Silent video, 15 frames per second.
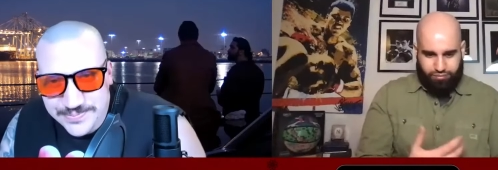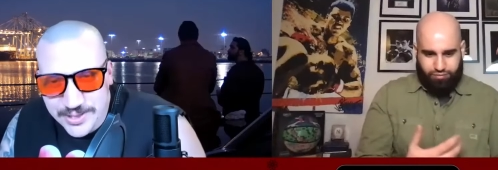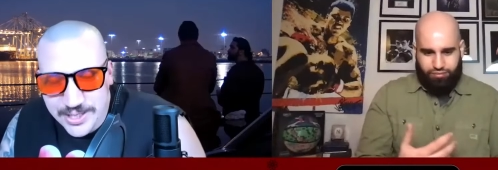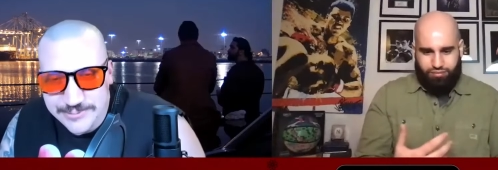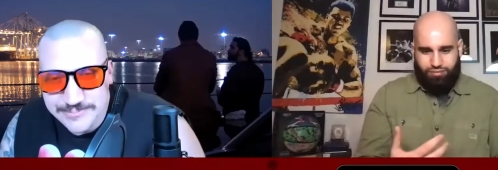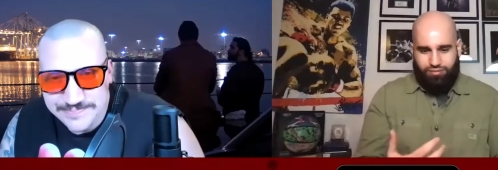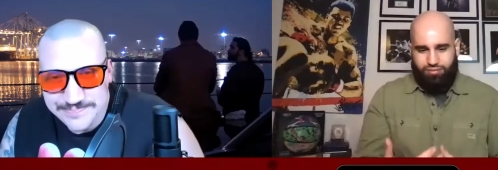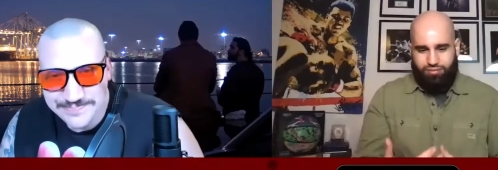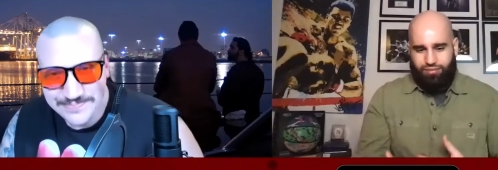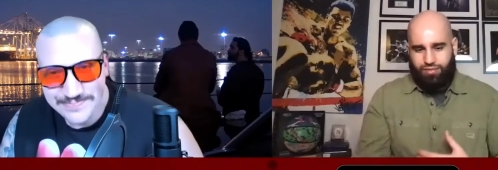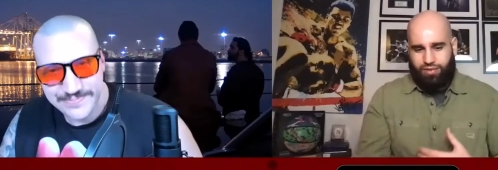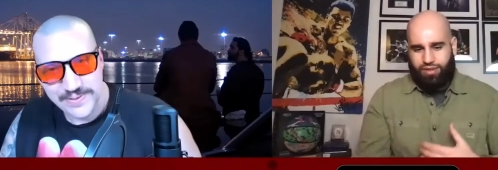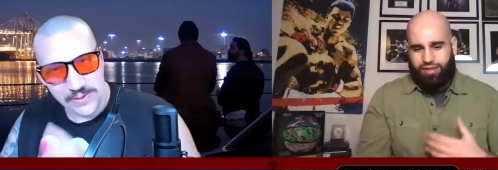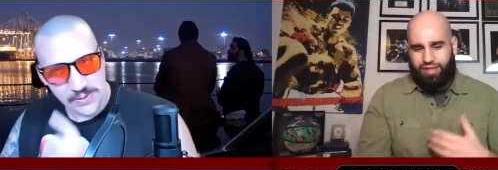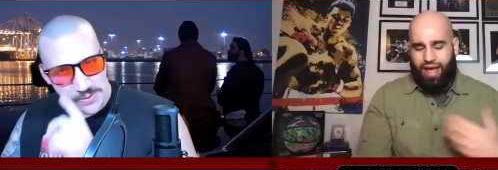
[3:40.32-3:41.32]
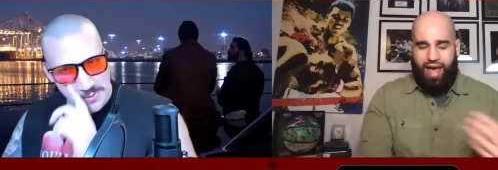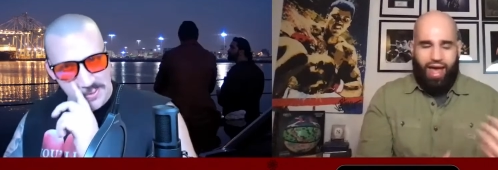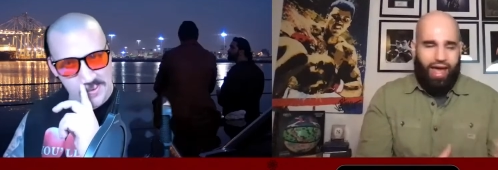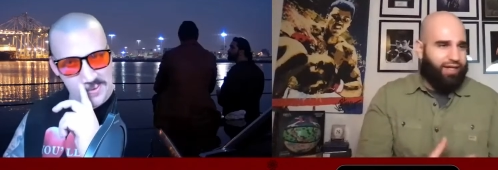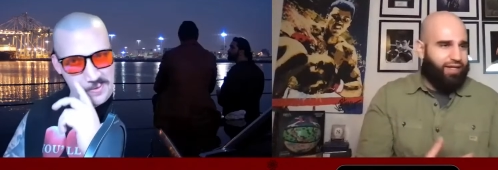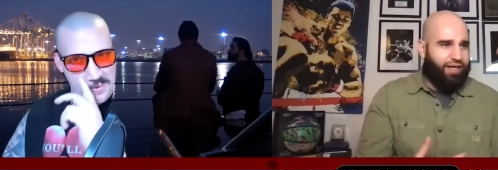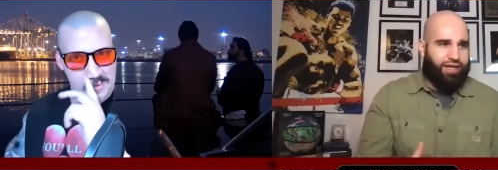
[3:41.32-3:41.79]
Speaker 1: Yeah. The
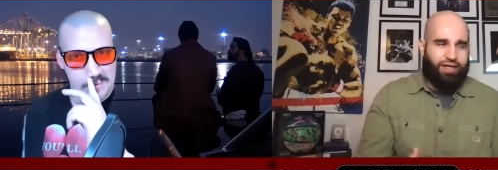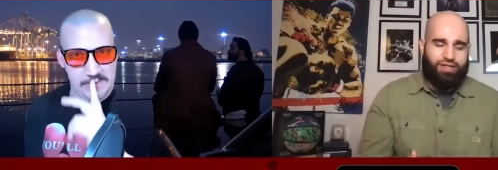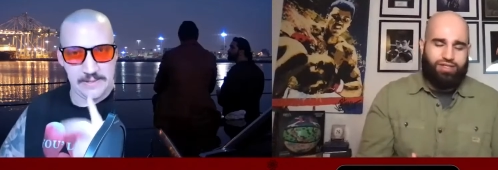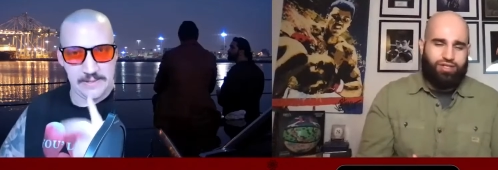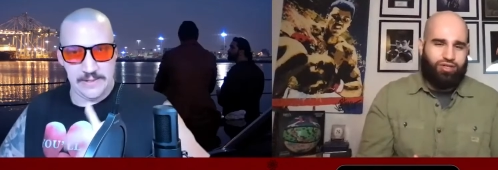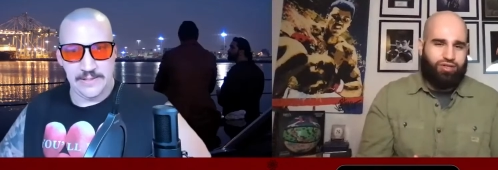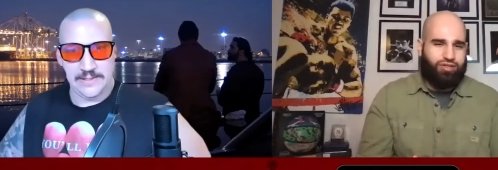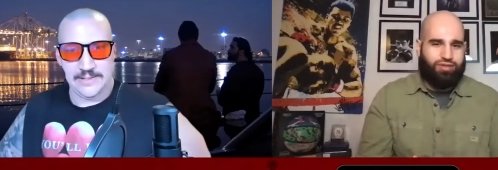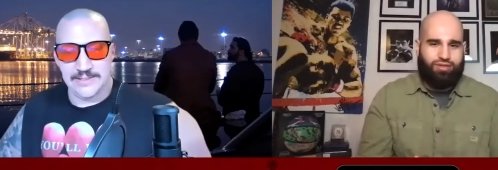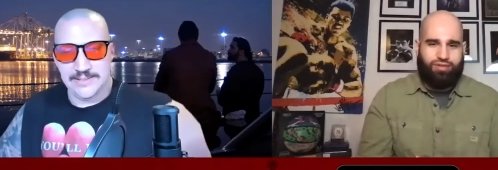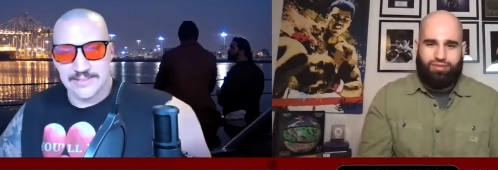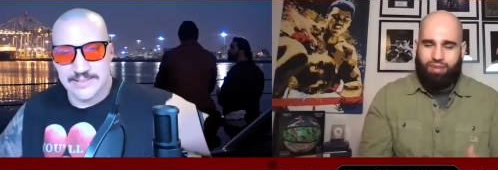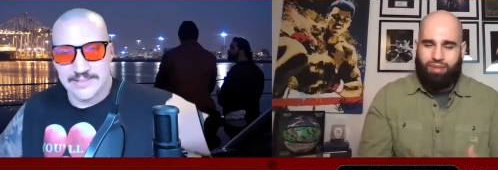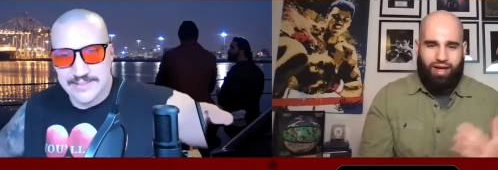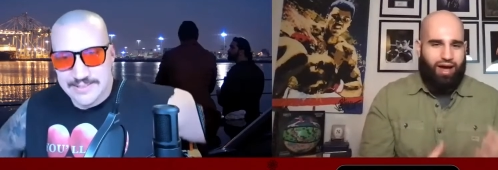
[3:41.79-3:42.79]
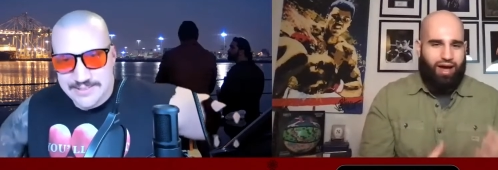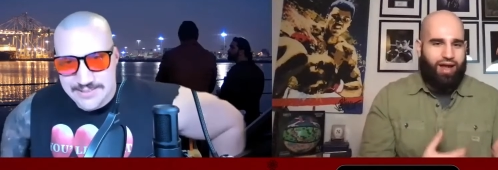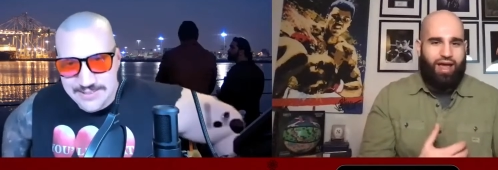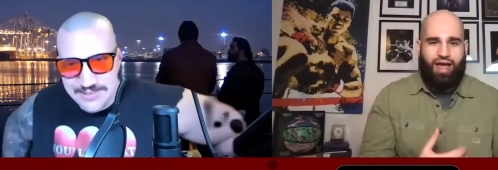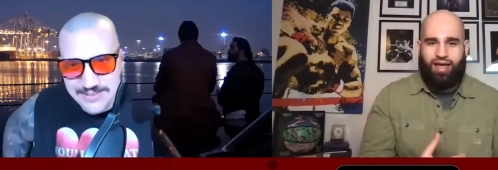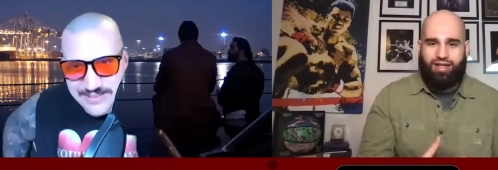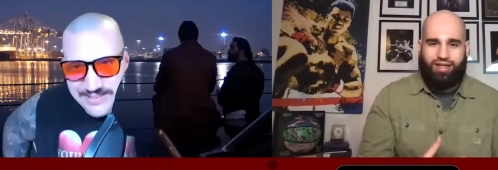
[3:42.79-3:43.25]
ending is my kind
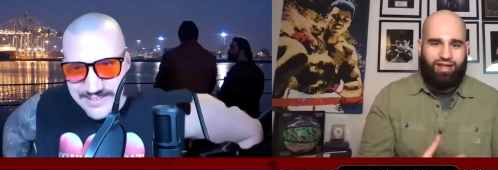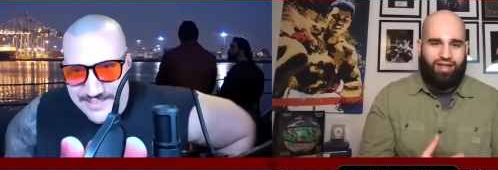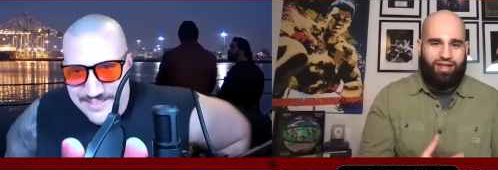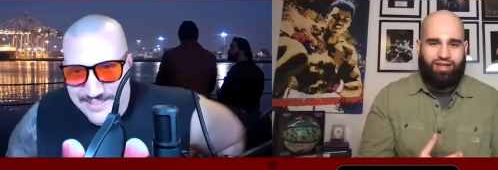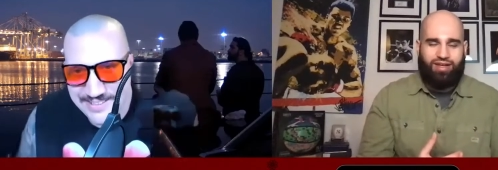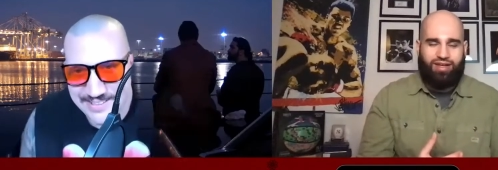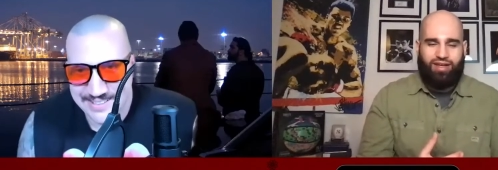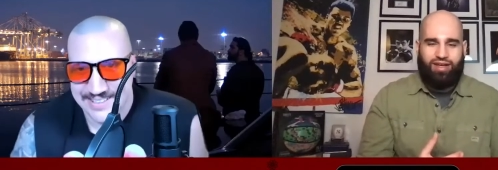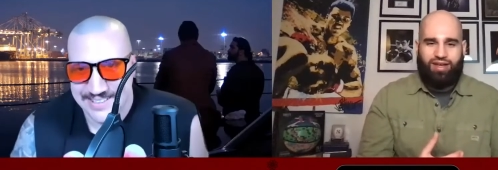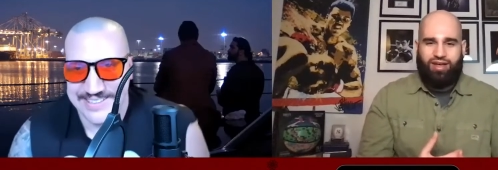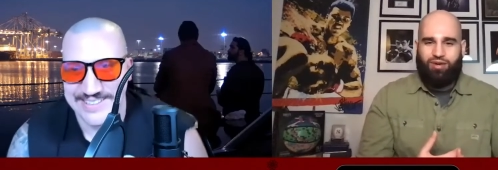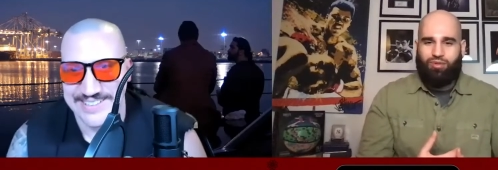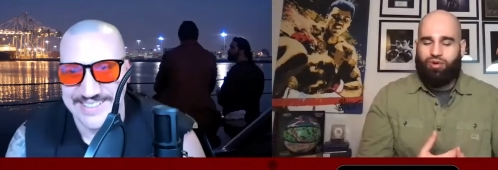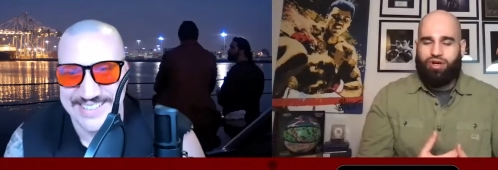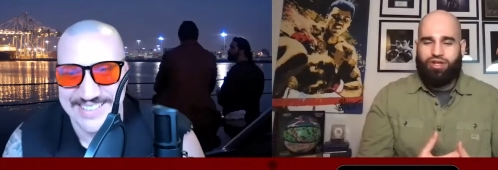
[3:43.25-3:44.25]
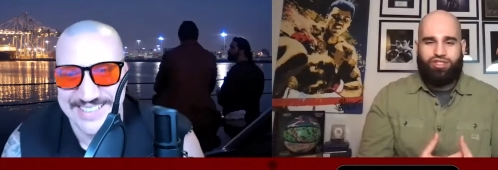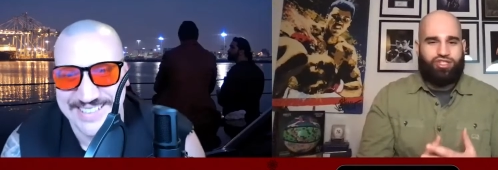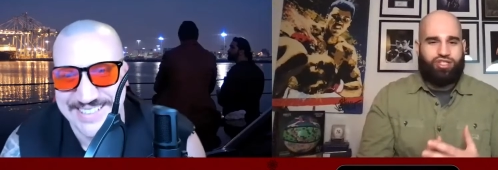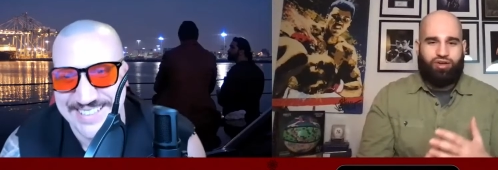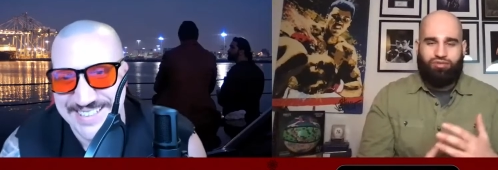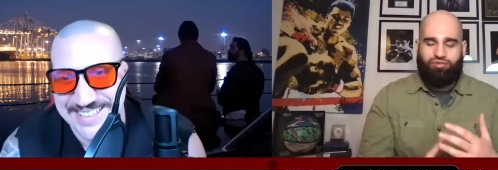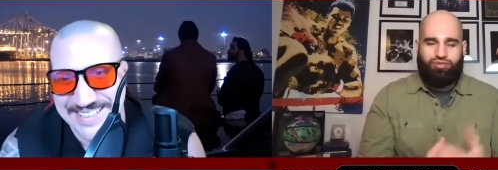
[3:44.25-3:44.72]
of ending, where it's
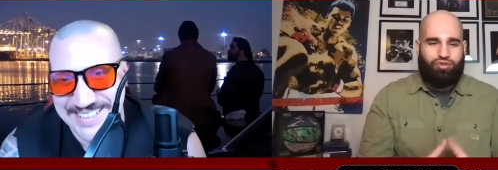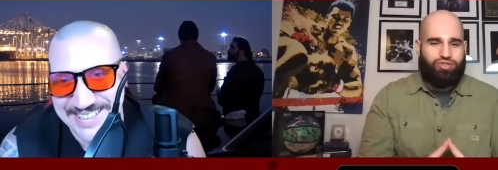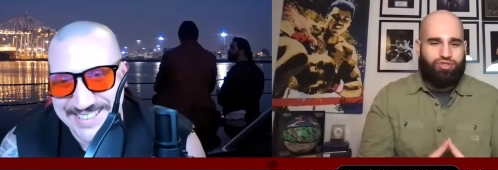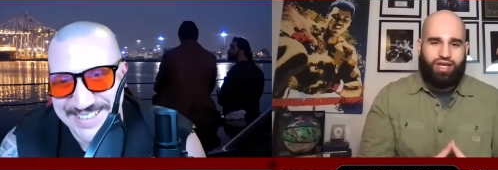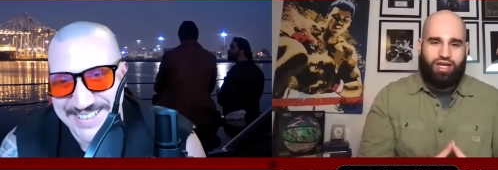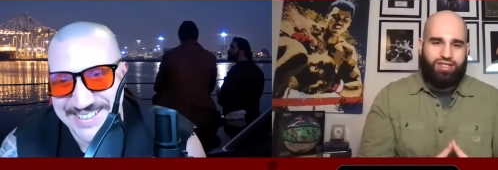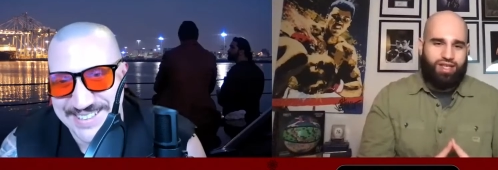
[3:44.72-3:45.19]
just confusing